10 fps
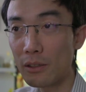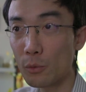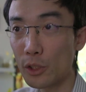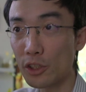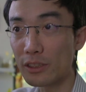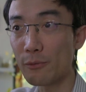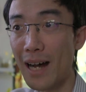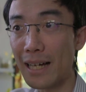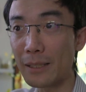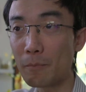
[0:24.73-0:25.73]
which is
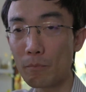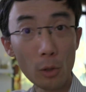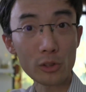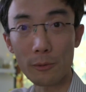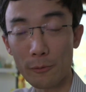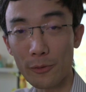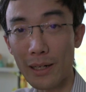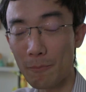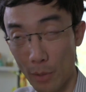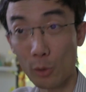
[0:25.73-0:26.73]
fine most of
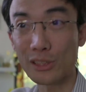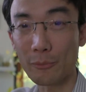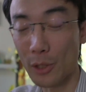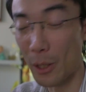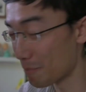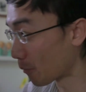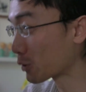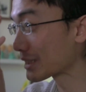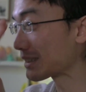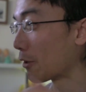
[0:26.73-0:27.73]

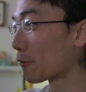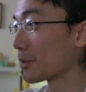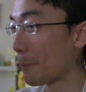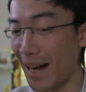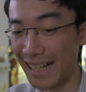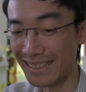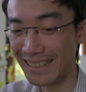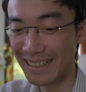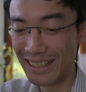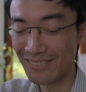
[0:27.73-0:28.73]
the parts,
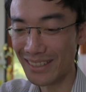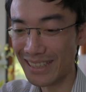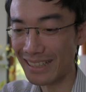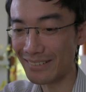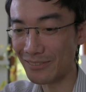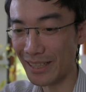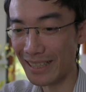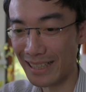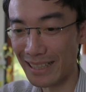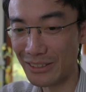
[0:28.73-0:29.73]
but then when
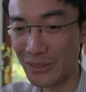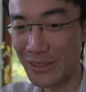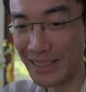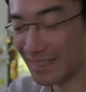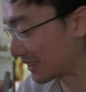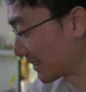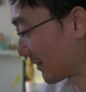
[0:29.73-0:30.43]
I do this